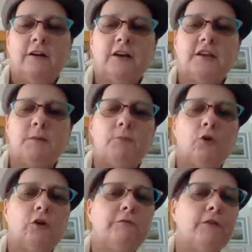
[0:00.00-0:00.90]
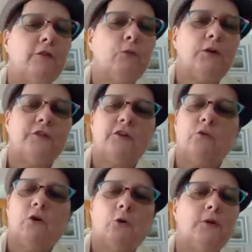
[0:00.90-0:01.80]
I keep looking for the ones that
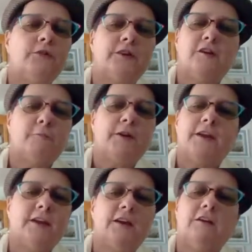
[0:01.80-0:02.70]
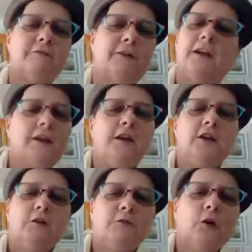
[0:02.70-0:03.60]
you always have, but I cannot find
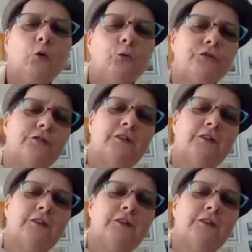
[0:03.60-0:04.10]
any of those.